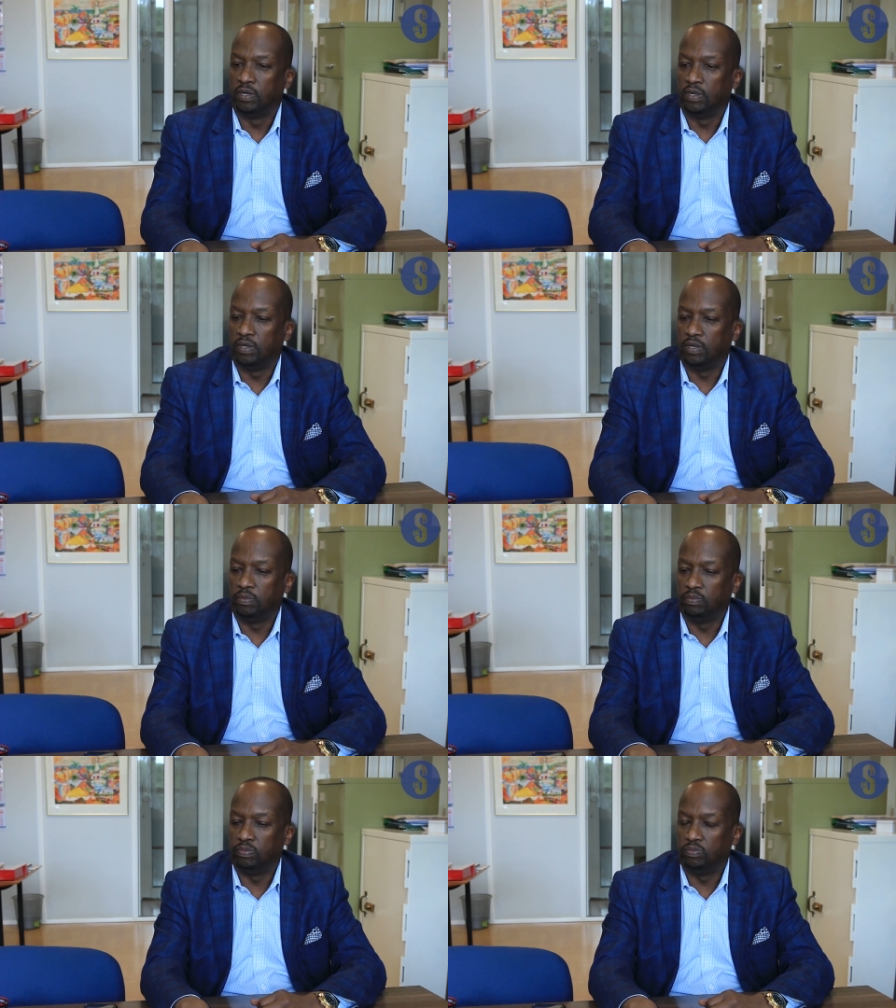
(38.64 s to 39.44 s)

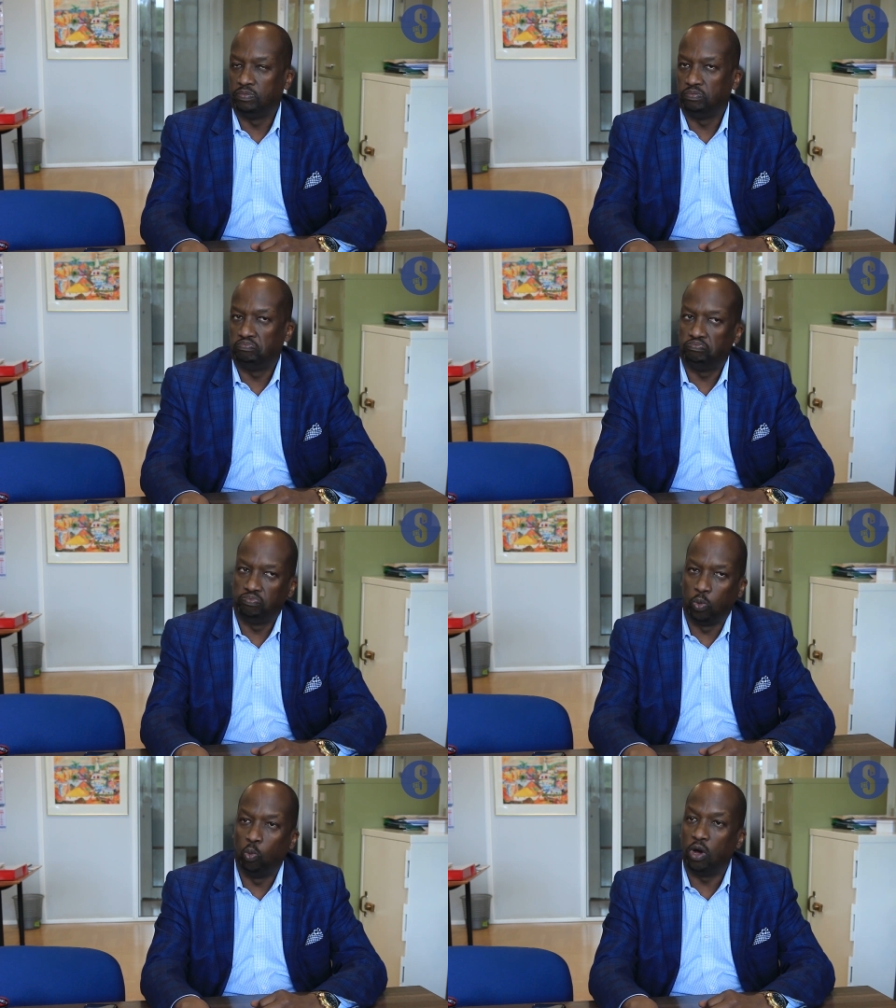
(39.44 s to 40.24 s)
um,
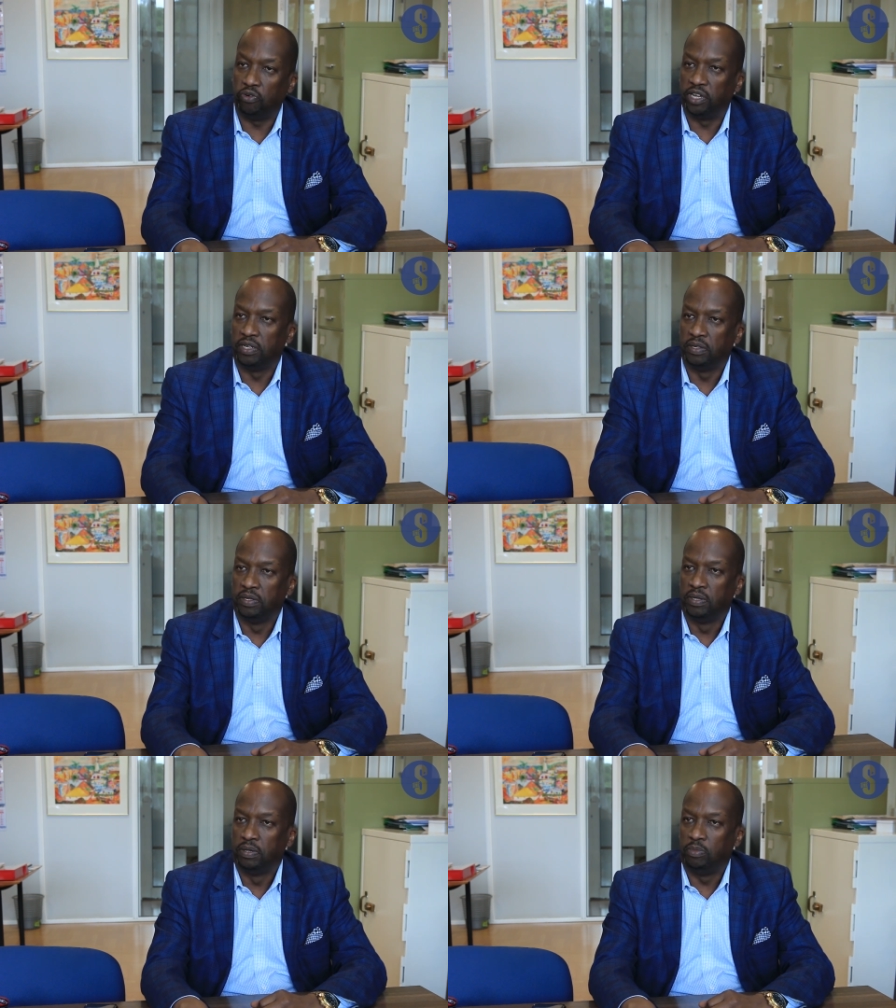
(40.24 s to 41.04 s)
worrying, mm
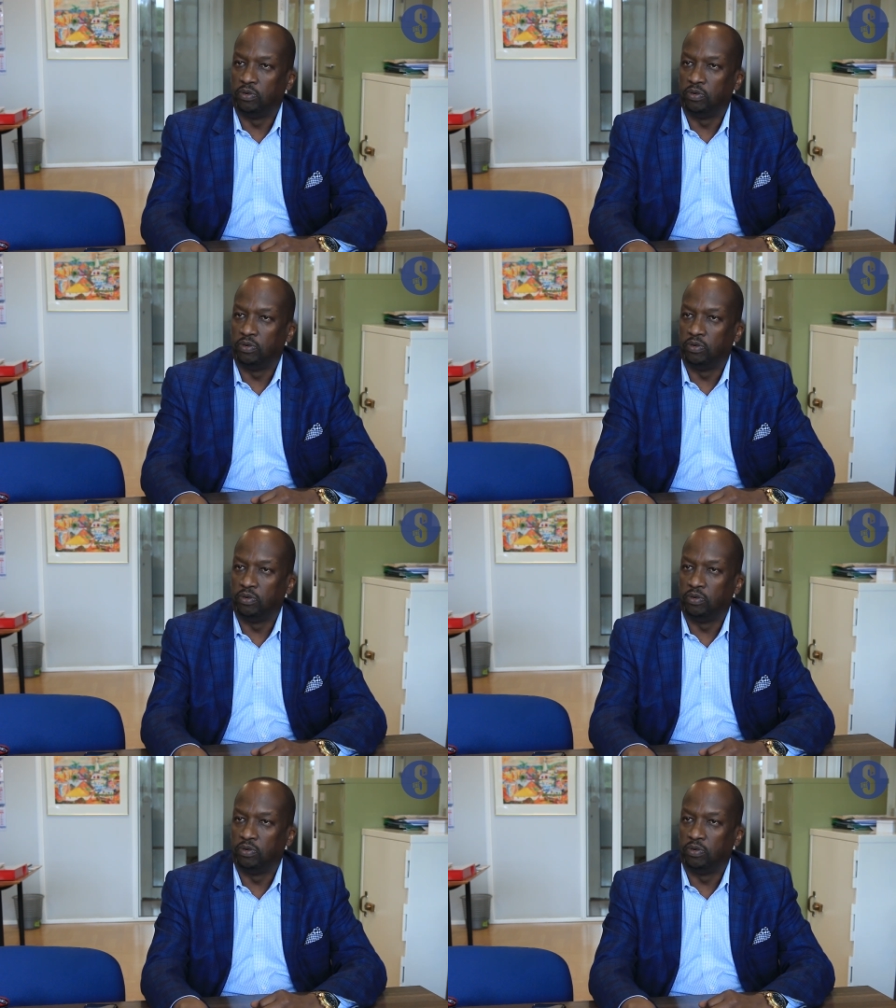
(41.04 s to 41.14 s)
-hmm.